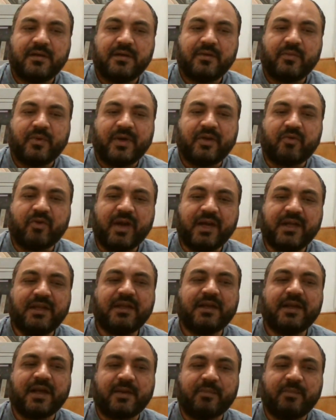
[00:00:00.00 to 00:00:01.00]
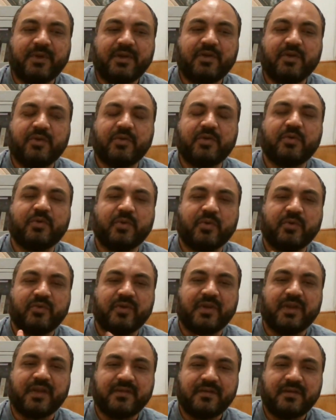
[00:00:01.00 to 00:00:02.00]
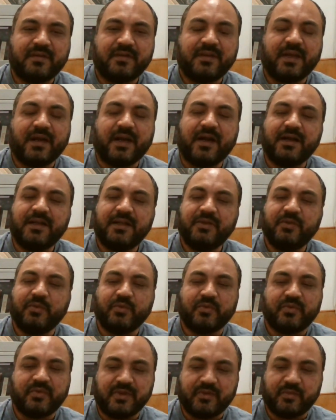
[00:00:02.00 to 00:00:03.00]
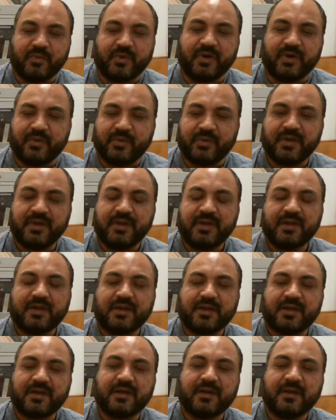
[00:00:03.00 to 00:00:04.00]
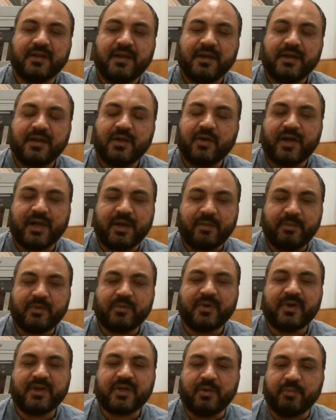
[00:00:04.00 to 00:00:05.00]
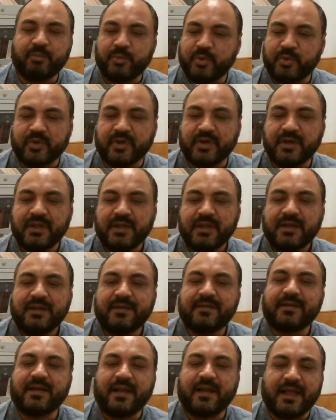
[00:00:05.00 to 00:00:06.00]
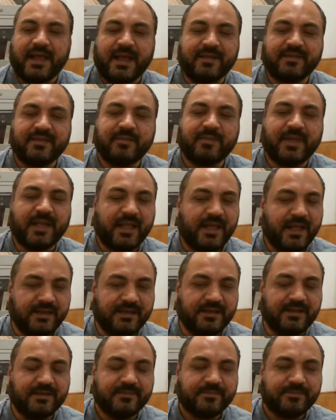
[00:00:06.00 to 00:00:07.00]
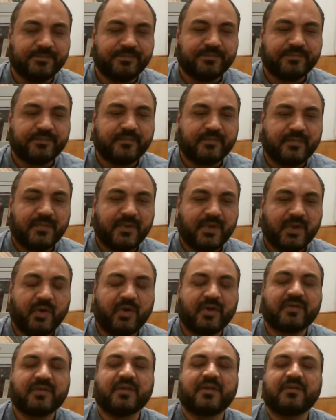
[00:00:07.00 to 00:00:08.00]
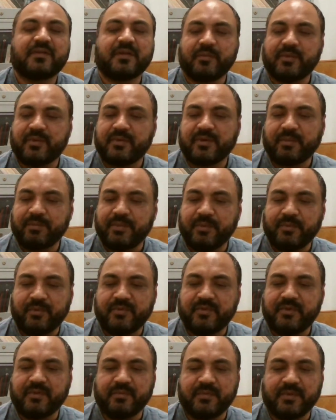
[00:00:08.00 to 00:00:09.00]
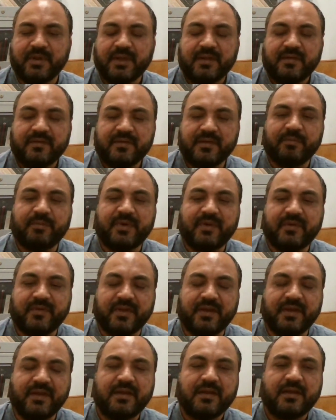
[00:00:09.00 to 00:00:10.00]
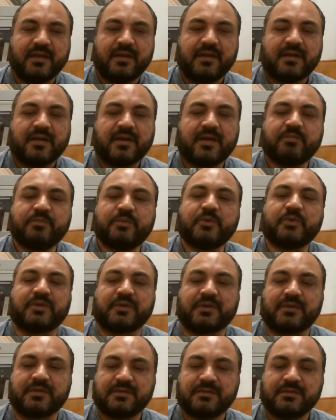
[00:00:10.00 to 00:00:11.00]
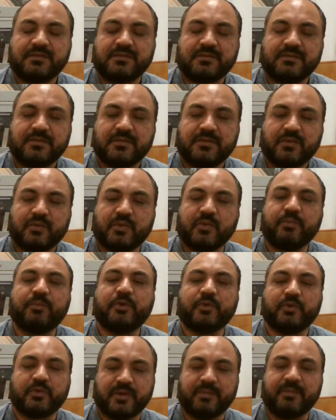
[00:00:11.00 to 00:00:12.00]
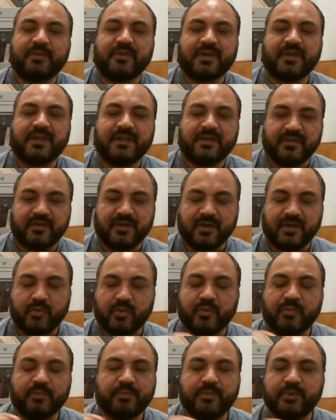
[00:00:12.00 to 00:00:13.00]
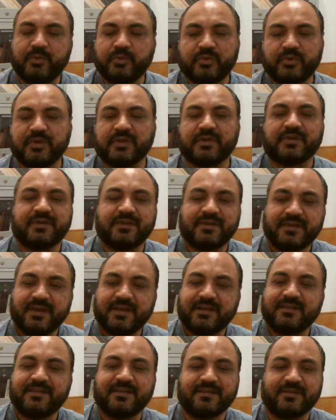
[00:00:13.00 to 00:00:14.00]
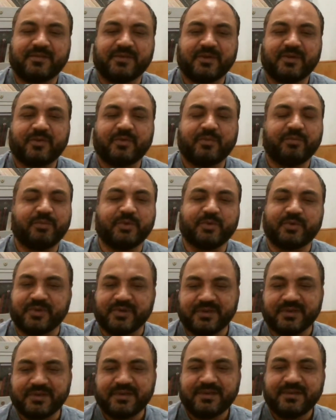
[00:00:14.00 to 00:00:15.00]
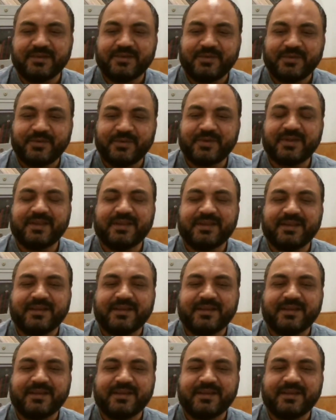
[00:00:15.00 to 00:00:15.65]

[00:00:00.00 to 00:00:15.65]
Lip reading: while writing Arabic during those days, they hardly used this word. Okay. Now, Arabic word computer is al-hasib al-ali, or some people simply say computer. Computer, basically, this is a computer. This is a computer. Okay.